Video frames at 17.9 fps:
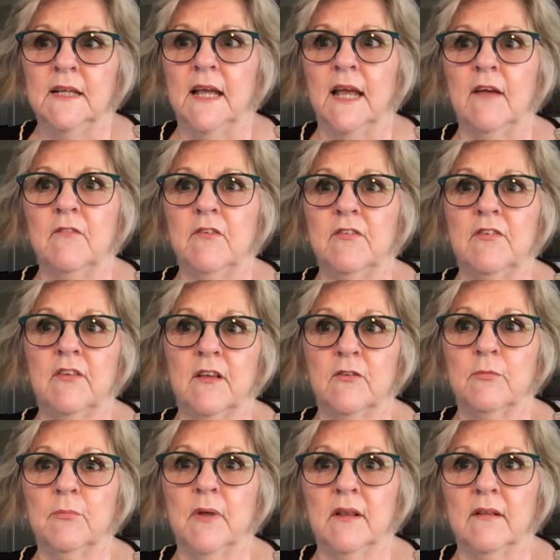Every
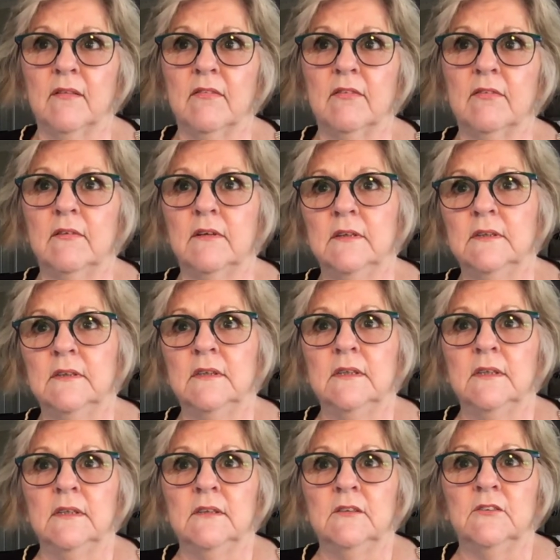6 months,
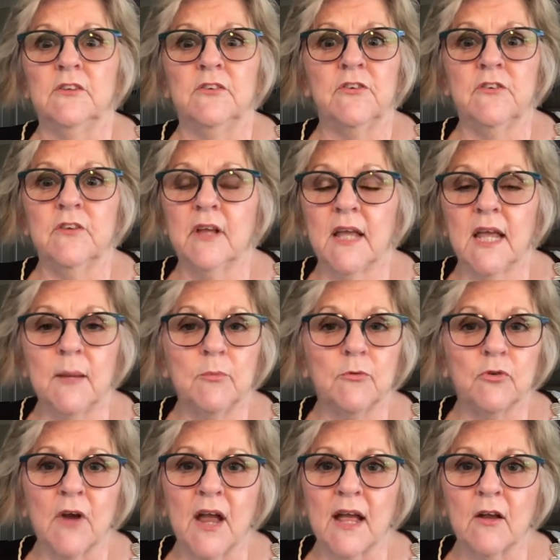just to keep
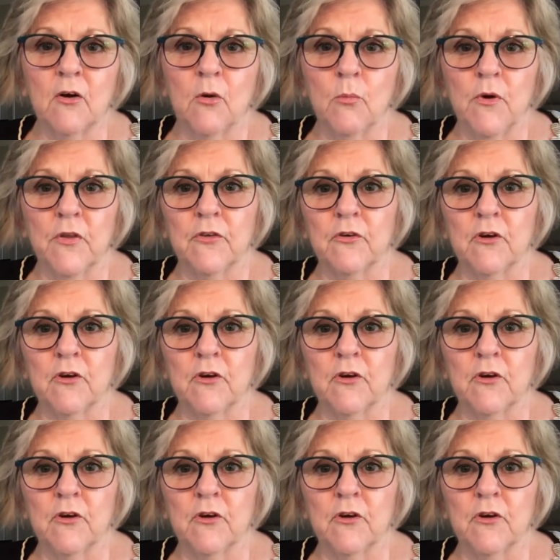track on whether